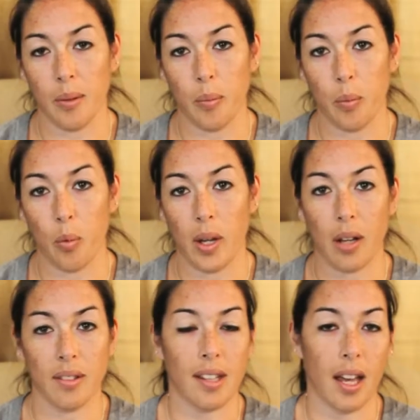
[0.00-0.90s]
went
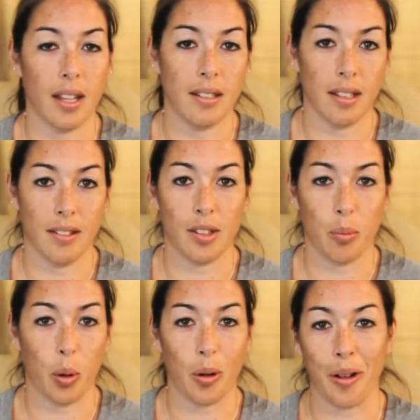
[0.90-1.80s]
outside to
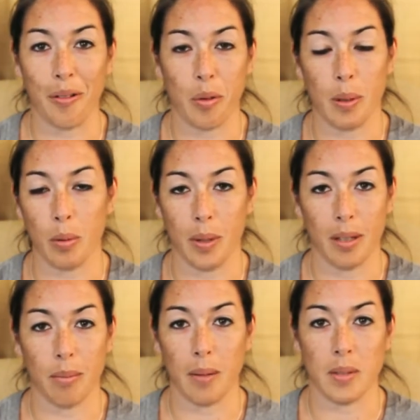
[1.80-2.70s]
support all of the people
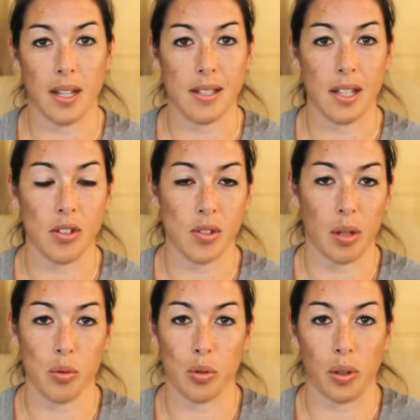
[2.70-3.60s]
being baptized. I just thought
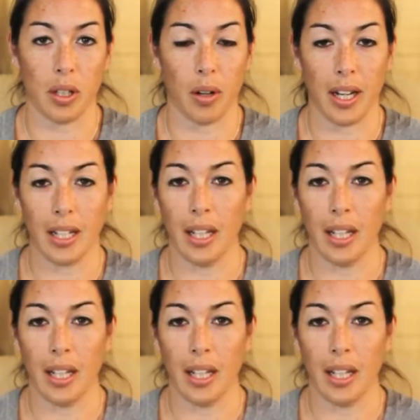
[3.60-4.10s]
it was really great, and